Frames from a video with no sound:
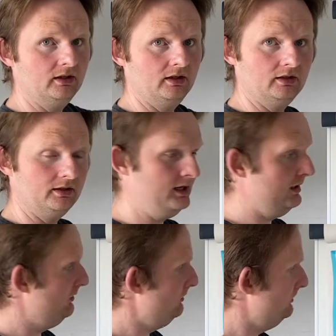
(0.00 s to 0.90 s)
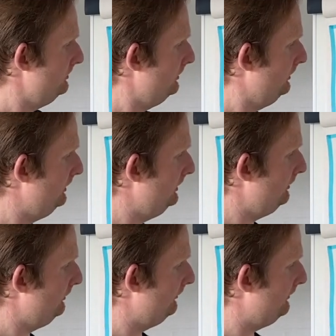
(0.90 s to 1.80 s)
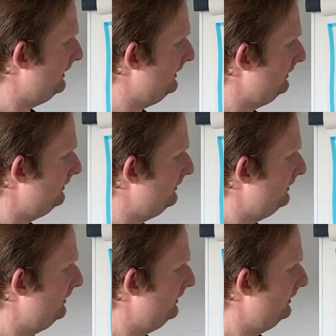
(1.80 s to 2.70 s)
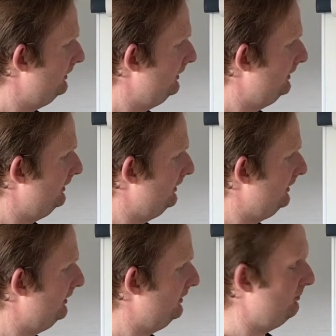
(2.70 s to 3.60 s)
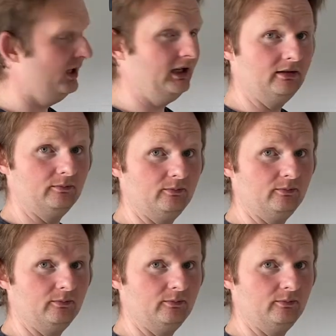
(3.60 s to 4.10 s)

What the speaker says: Now you need to find the middle,